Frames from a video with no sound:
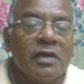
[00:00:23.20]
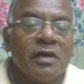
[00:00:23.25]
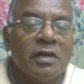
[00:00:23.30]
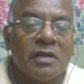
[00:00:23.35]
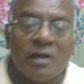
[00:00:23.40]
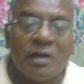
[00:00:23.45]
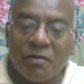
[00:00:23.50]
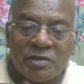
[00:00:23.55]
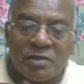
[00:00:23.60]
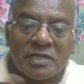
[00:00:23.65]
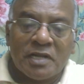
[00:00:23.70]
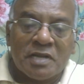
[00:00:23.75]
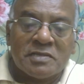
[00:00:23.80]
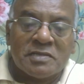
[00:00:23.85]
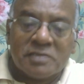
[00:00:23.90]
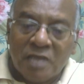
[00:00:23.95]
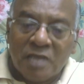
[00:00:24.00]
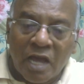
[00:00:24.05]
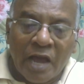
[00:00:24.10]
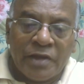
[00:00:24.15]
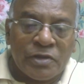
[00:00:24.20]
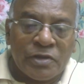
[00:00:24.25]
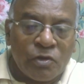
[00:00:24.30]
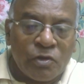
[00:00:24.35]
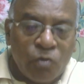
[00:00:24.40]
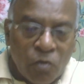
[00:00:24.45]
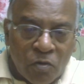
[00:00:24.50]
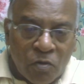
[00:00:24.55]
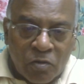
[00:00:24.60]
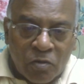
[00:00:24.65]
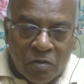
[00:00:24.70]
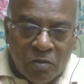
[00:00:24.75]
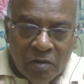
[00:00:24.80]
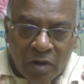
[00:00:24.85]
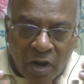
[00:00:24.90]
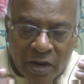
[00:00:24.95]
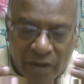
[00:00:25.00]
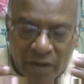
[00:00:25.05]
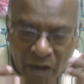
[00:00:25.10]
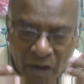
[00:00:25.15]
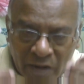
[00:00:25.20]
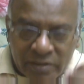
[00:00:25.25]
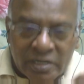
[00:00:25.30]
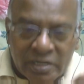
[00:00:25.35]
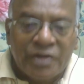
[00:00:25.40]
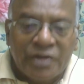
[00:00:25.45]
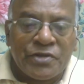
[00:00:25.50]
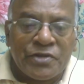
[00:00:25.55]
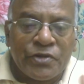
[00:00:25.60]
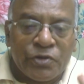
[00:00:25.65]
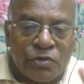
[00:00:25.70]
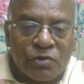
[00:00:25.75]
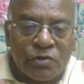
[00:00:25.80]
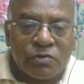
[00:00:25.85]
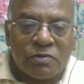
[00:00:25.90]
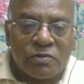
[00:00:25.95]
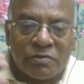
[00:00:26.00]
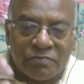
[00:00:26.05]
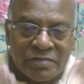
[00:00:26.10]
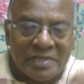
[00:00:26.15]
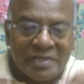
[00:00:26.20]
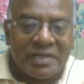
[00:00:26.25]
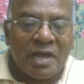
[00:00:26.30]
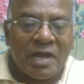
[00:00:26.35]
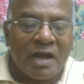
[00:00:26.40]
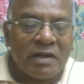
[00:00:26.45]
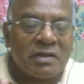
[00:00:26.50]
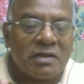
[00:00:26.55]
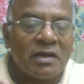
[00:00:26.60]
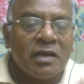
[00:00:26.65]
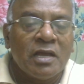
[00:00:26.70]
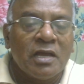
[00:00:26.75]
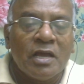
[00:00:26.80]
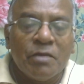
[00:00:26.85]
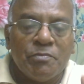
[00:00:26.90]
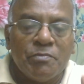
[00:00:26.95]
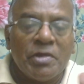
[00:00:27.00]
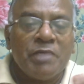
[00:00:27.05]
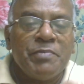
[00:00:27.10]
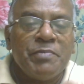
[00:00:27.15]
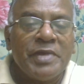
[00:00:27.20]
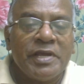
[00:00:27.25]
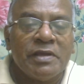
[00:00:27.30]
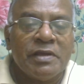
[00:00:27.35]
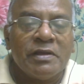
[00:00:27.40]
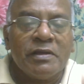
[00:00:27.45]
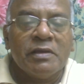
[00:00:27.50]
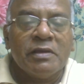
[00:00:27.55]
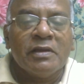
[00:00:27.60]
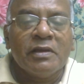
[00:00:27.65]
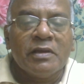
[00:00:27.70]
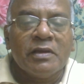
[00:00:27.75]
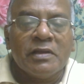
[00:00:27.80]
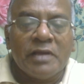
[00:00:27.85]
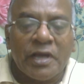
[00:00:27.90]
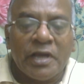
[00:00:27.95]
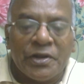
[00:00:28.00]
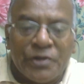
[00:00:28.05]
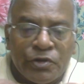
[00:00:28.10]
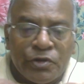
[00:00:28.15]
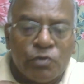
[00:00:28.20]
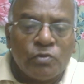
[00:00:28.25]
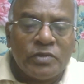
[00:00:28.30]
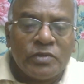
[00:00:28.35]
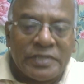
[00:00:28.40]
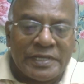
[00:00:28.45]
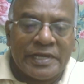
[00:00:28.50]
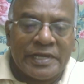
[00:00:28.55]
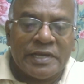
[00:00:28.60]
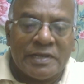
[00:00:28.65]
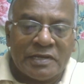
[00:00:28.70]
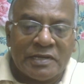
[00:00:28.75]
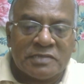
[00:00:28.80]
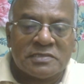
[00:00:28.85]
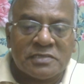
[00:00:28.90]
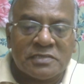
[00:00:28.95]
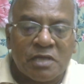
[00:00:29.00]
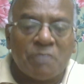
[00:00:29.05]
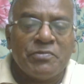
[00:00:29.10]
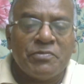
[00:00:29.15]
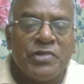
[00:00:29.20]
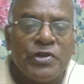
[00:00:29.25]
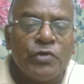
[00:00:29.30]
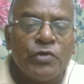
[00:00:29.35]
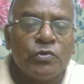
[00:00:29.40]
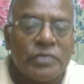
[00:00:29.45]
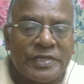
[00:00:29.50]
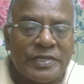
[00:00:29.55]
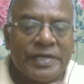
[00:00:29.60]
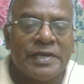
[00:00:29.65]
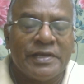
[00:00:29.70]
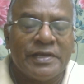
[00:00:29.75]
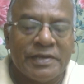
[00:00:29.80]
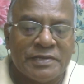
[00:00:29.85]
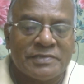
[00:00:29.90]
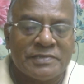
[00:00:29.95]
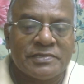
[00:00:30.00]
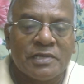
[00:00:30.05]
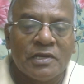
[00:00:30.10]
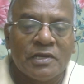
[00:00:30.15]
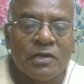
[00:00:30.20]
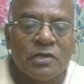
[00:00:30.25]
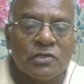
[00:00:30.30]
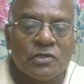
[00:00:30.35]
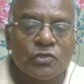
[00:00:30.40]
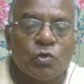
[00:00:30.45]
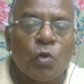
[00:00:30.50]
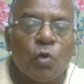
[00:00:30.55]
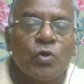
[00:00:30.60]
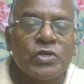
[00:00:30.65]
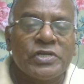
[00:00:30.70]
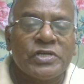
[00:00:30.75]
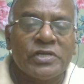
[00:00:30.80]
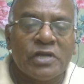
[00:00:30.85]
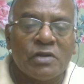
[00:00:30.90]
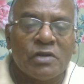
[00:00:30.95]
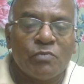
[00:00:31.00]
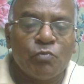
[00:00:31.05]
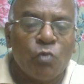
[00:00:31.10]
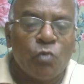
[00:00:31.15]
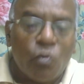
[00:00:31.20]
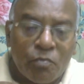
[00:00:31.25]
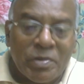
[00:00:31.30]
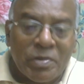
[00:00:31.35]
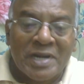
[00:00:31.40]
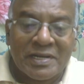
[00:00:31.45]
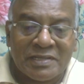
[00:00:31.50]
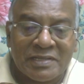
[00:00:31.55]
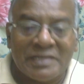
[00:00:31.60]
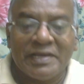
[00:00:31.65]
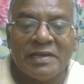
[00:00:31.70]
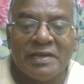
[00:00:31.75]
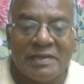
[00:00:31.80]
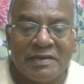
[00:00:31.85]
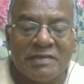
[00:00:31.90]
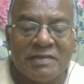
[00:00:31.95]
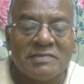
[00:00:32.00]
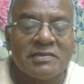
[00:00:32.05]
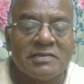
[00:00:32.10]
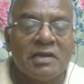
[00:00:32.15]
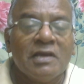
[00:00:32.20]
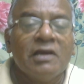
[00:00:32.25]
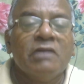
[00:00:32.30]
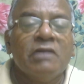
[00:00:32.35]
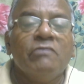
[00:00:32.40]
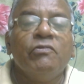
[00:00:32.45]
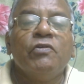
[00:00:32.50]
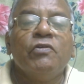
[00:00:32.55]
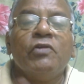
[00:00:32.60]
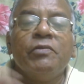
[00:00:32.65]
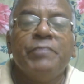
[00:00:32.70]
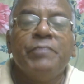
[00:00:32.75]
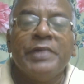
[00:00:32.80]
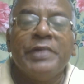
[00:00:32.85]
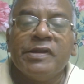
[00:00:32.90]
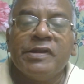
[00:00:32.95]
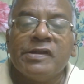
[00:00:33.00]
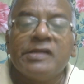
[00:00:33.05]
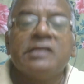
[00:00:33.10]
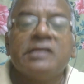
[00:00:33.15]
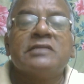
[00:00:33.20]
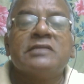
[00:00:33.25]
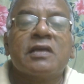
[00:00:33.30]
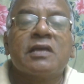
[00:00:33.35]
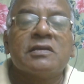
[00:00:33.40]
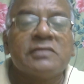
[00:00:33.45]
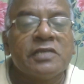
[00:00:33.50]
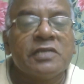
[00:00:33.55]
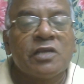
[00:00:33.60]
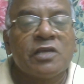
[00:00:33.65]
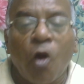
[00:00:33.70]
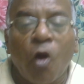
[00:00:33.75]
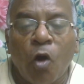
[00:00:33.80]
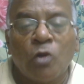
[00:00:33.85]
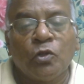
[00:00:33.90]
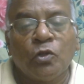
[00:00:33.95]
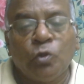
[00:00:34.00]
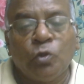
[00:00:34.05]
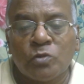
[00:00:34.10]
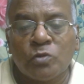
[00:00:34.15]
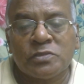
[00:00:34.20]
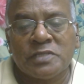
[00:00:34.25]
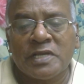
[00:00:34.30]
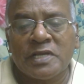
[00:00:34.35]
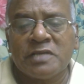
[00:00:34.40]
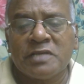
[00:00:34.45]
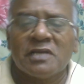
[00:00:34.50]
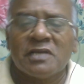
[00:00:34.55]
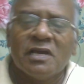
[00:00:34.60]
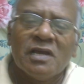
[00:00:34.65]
Nevertheless, I'll continue with that. Maybe a new theories, some new theories, social movement theories, we will be discussing on those things